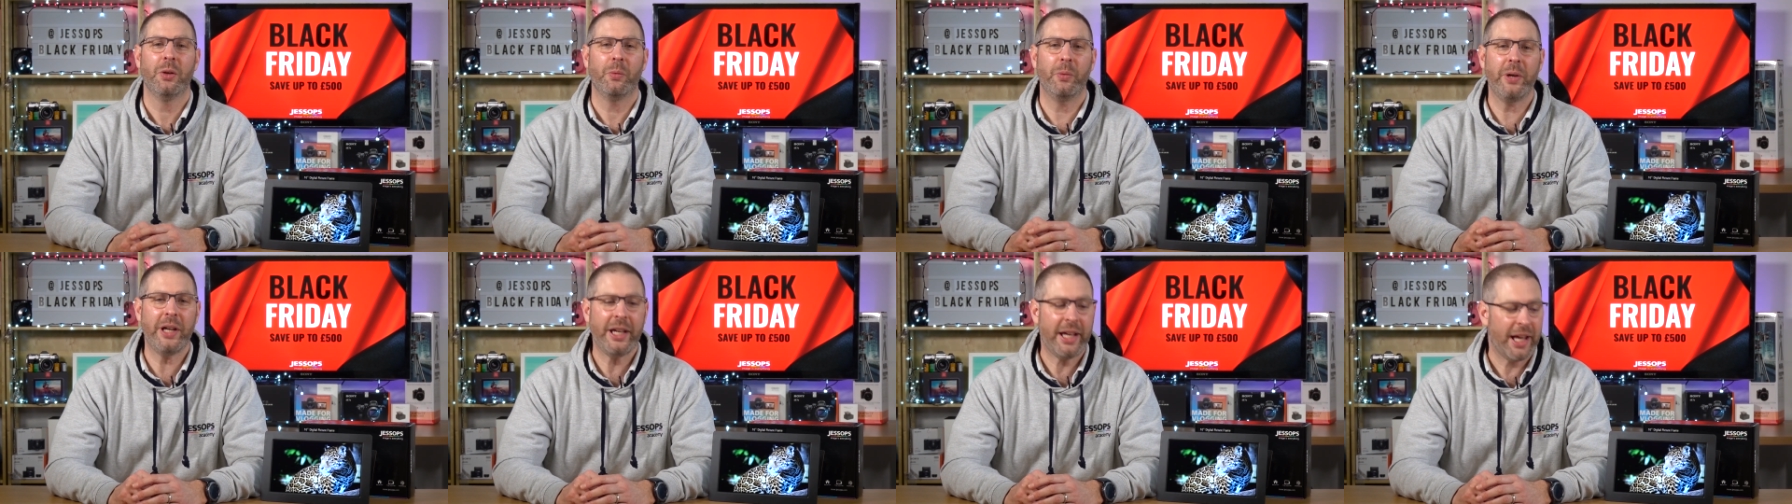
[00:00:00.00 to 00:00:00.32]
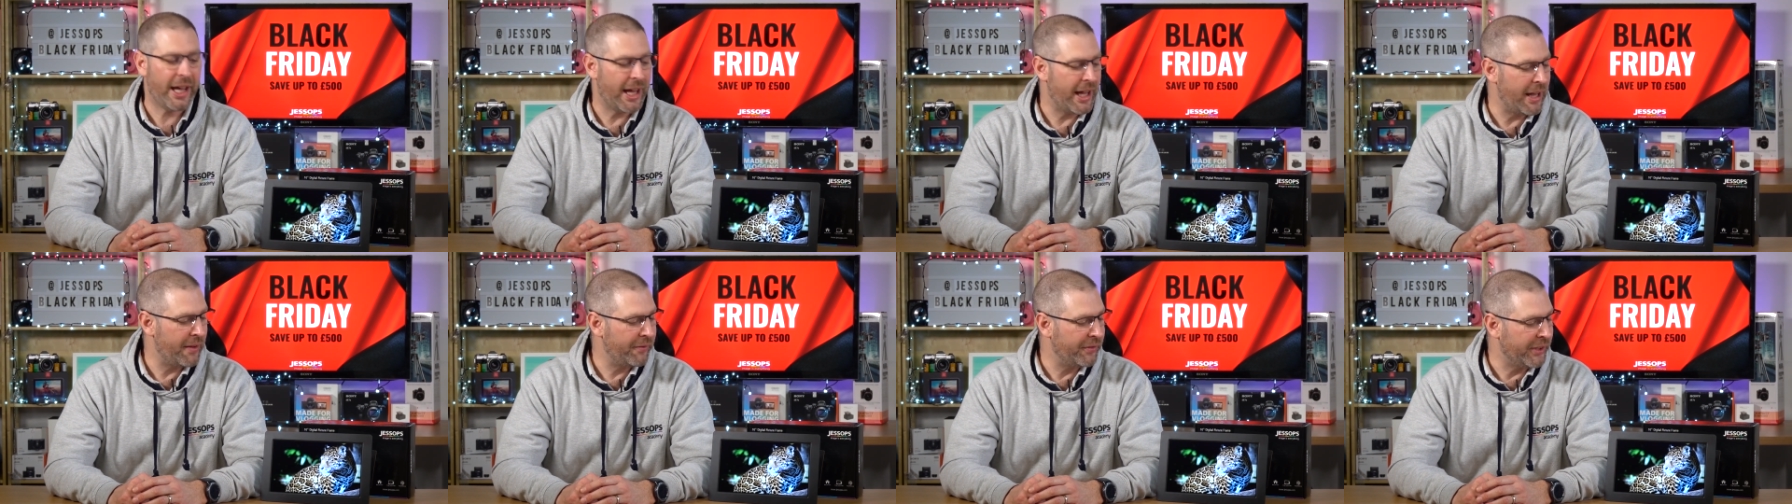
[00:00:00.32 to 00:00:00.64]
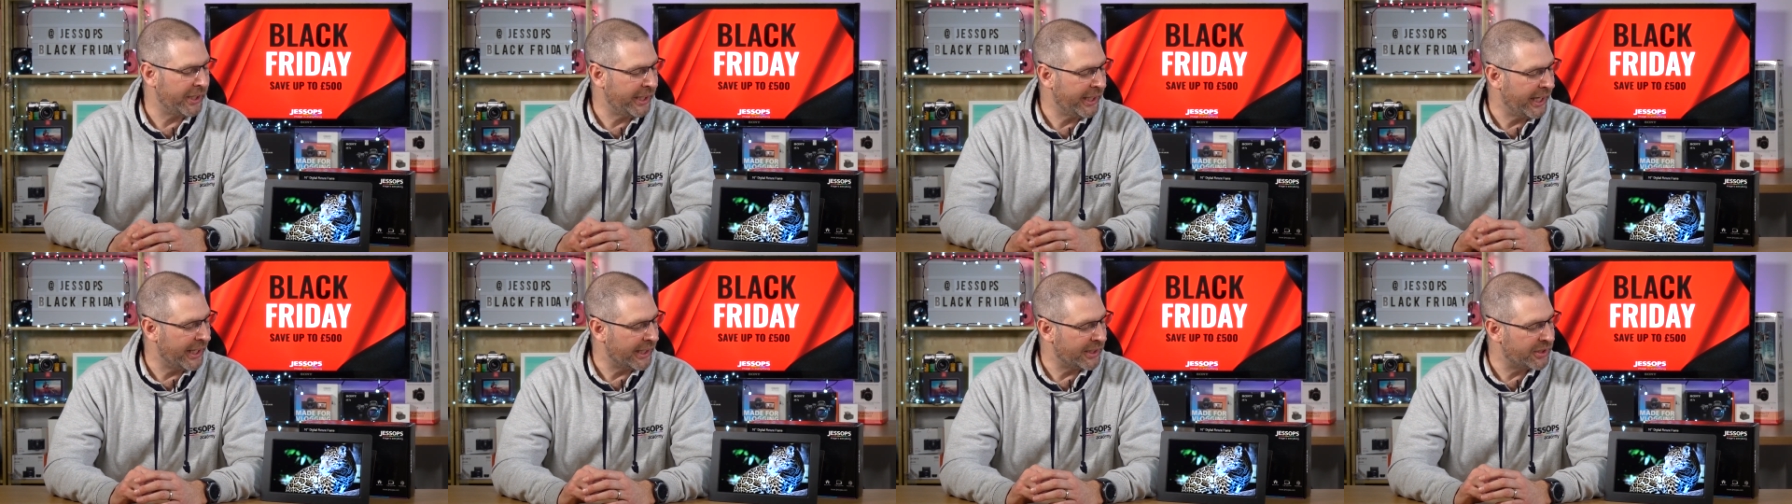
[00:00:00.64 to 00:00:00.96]
We have
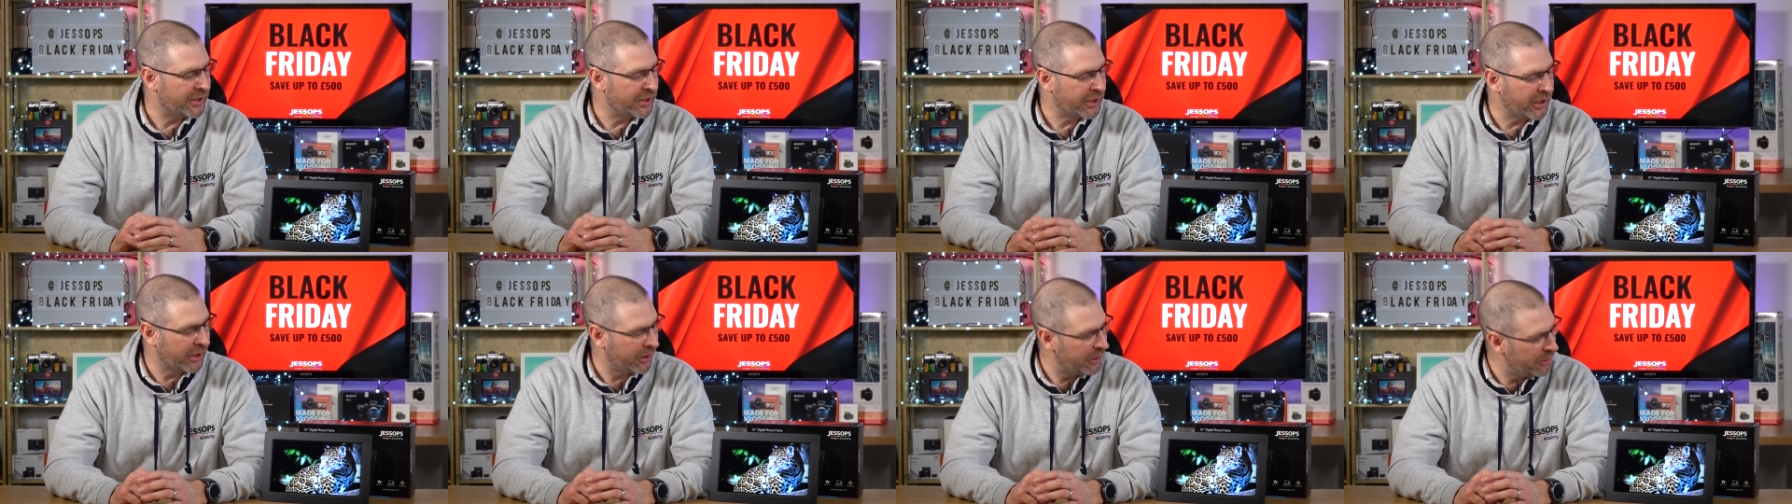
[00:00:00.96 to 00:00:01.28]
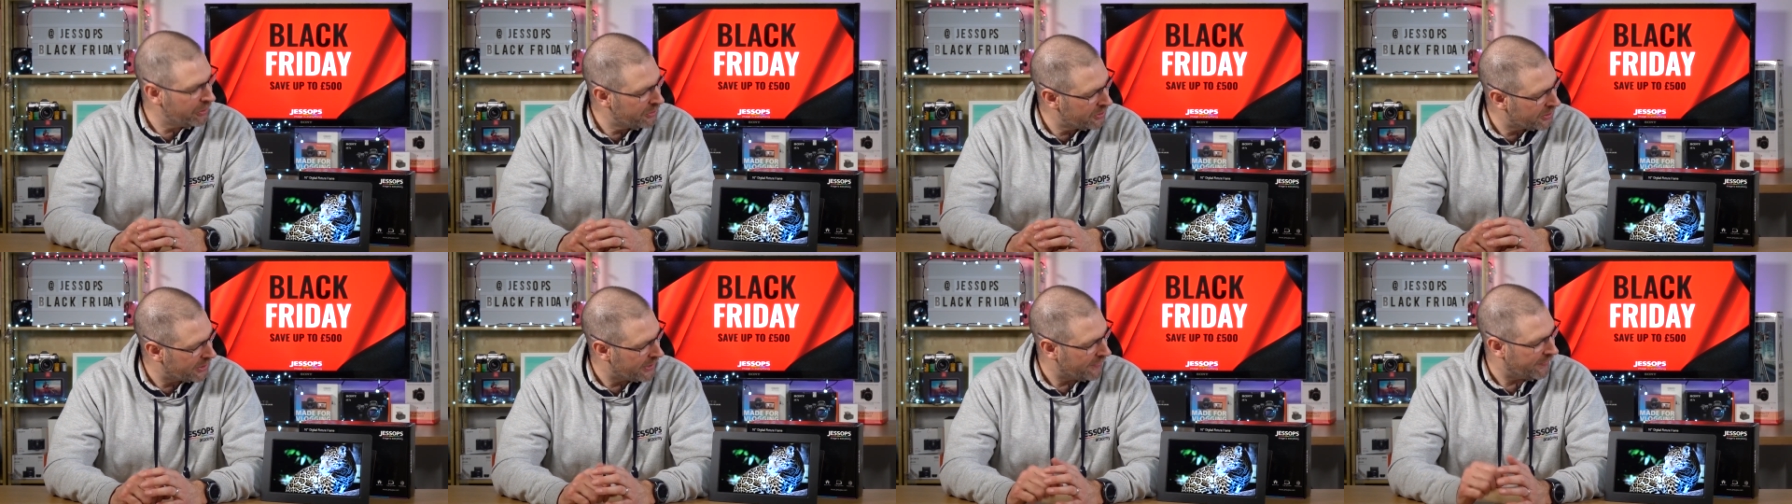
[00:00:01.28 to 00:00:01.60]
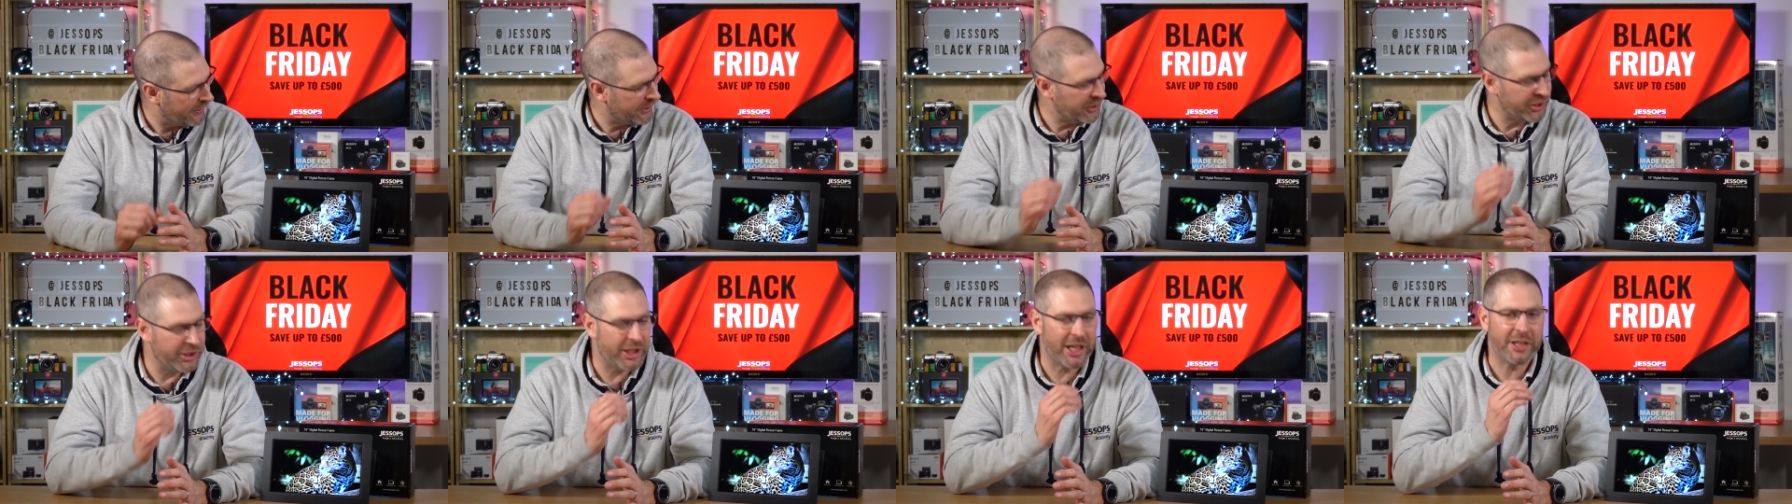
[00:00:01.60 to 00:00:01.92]
the exclusive
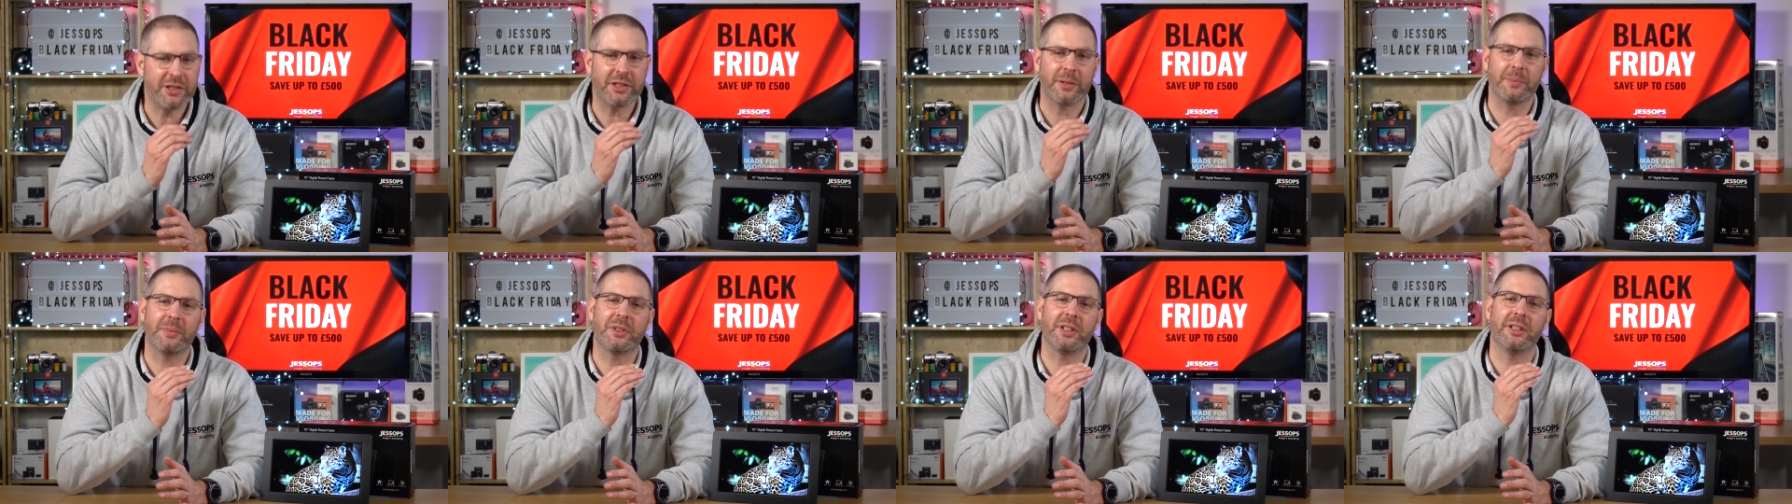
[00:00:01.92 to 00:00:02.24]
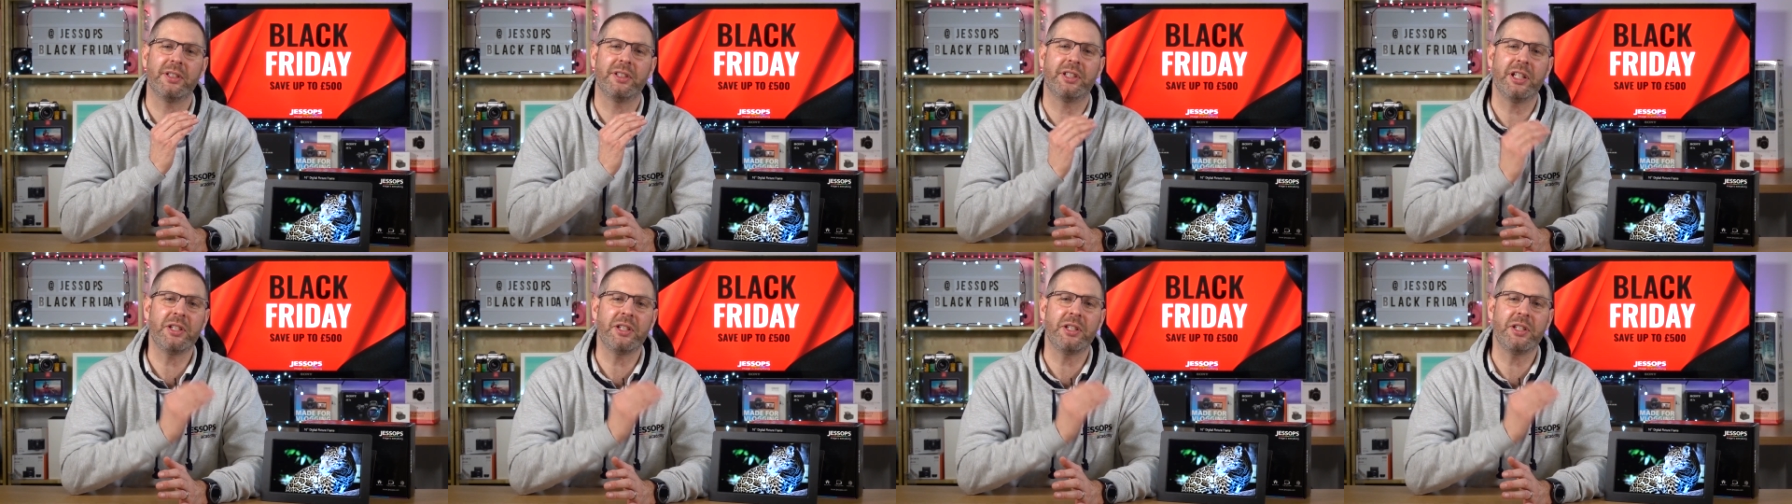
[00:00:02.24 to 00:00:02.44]
Jessops